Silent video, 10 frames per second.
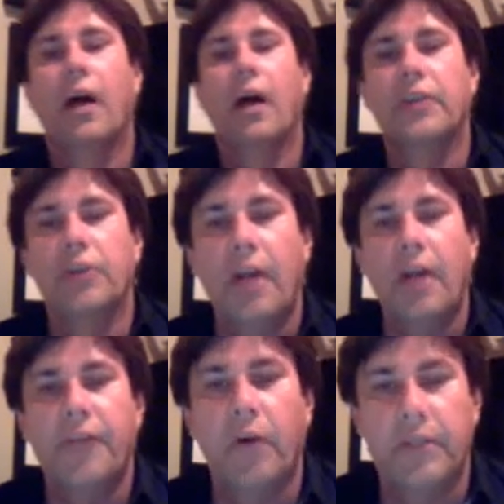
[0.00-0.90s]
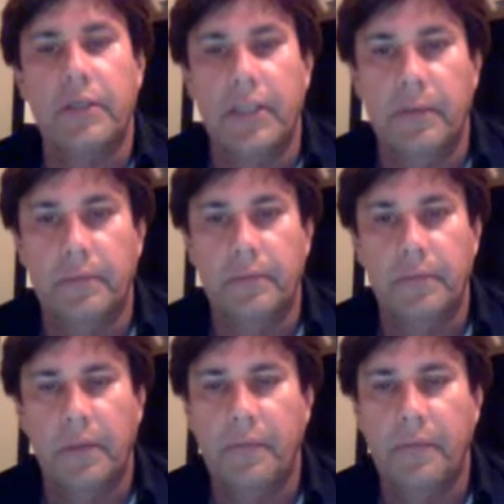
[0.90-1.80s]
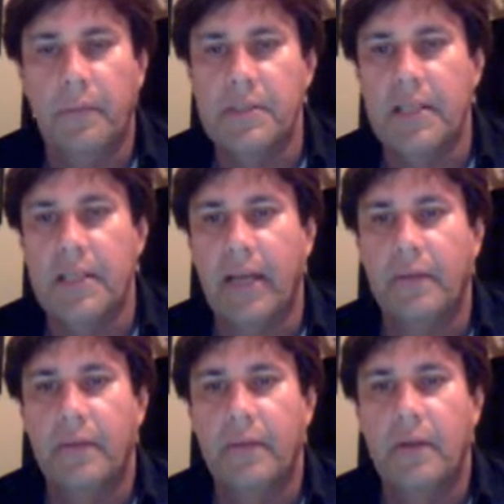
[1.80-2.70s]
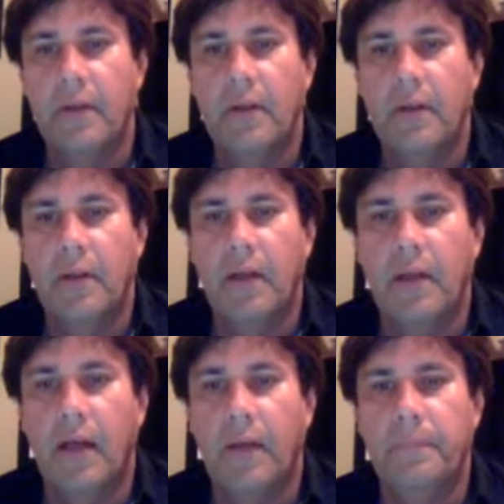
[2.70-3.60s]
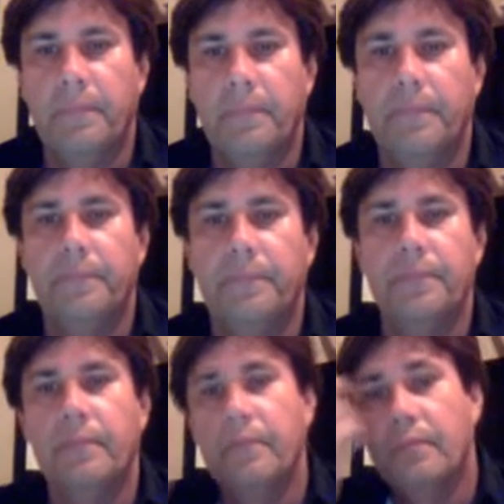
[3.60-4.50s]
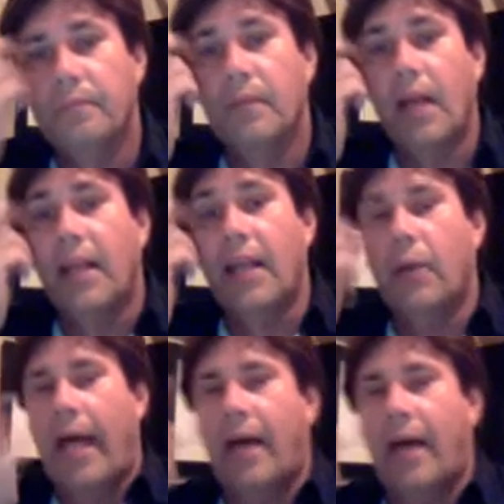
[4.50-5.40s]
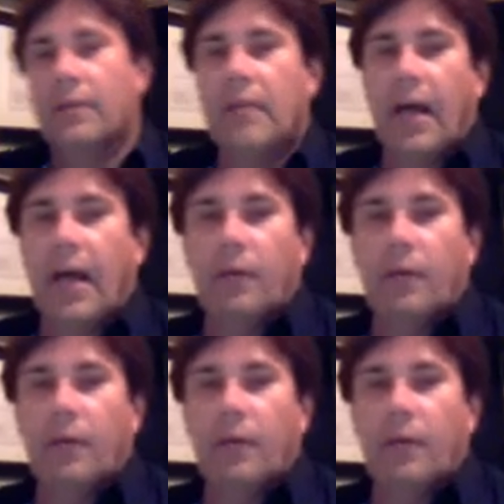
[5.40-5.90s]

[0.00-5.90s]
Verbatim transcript: under authority, let me see how. Um, I like that how how